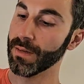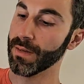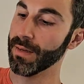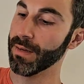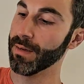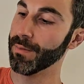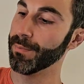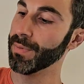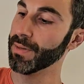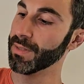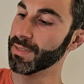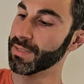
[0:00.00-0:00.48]

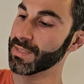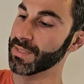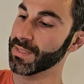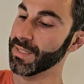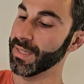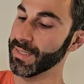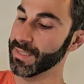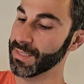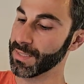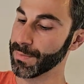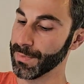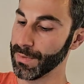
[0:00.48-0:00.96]
it's
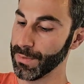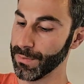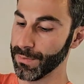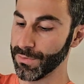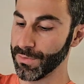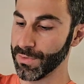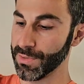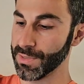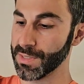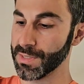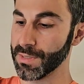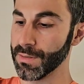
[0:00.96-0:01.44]
nice to be able
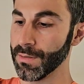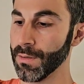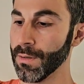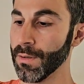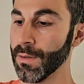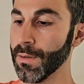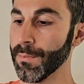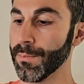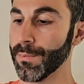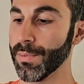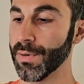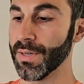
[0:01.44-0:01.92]
to just
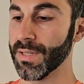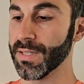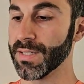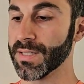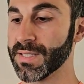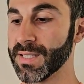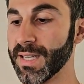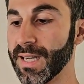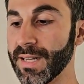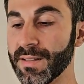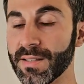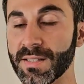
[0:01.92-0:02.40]
put it
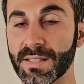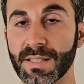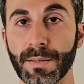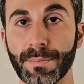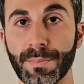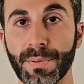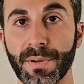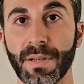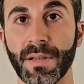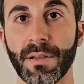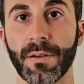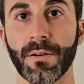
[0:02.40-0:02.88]
inside the
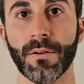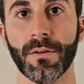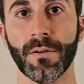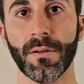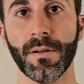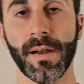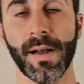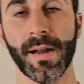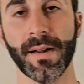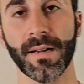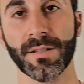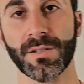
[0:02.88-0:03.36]
zipper
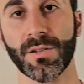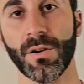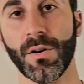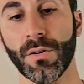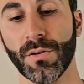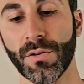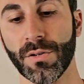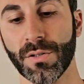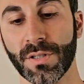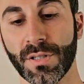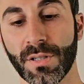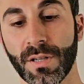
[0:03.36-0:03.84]
here, and it's
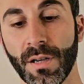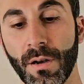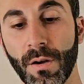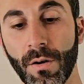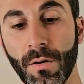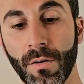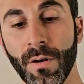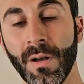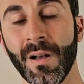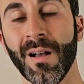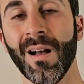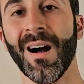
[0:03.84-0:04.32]
all good to
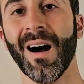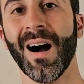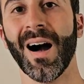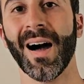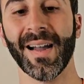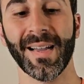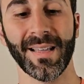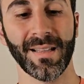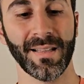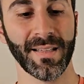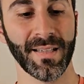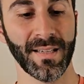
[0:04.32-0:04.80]
go.
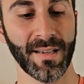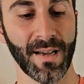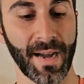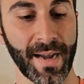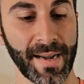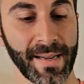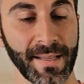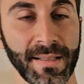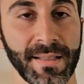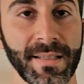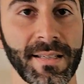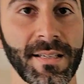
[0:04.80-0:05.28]
Highly,
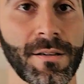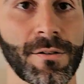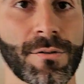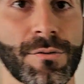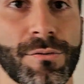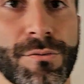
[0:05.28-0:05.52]
highly